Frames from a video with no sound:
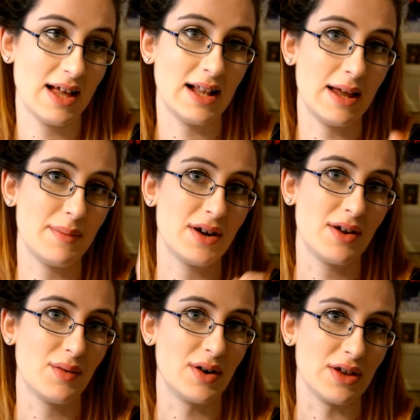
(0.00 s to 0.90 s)
Let me
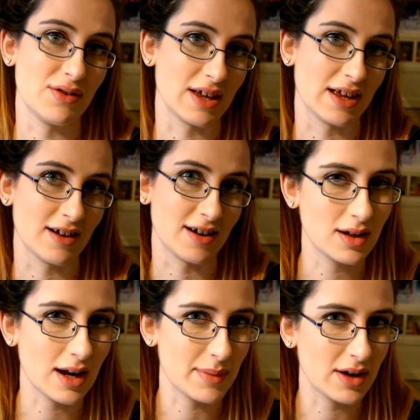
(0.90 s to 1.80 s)
know what you think, guys.
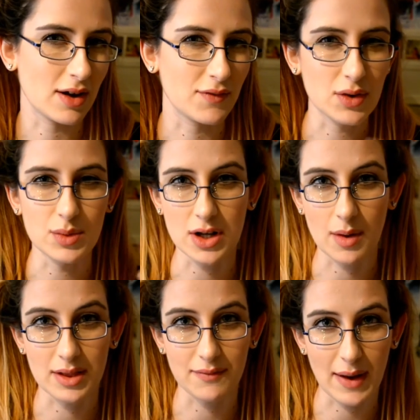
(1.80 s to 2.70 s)
Let me know if you would go
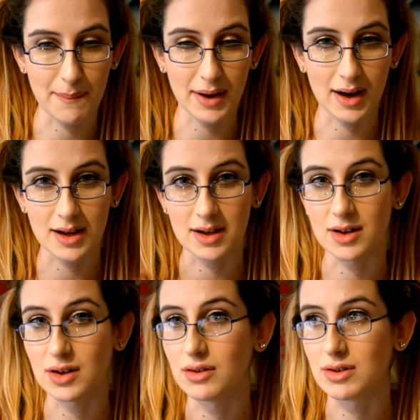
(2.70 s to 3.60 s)
with the vampire
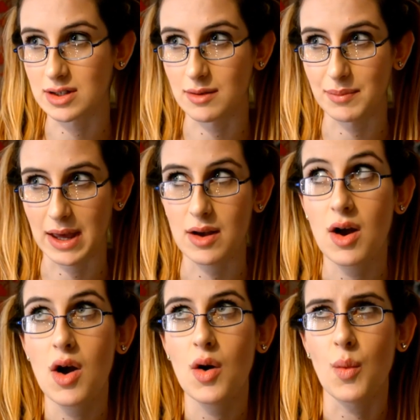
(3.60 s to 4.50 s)
or a zombie.
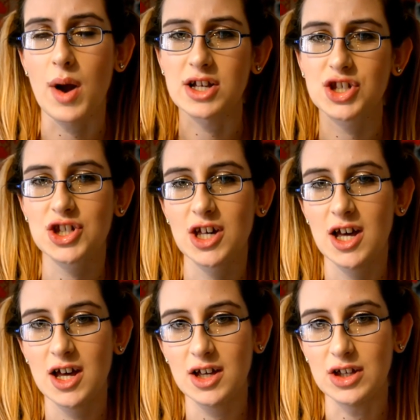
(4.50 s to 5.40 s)
Which
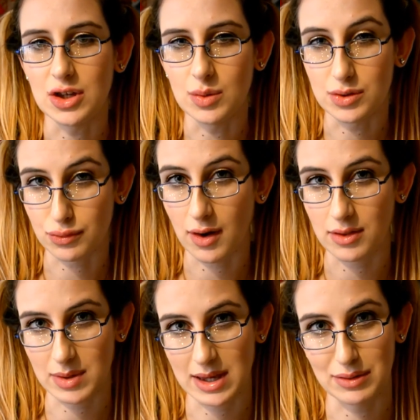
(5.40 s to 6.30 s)
you would rather
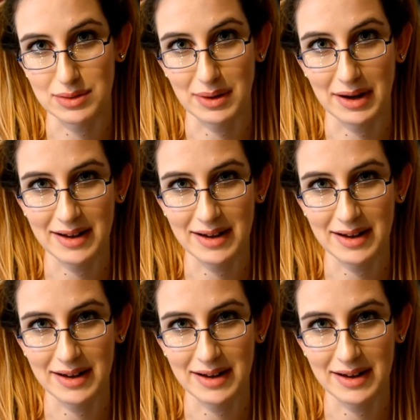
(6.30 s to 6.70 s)
be killed by.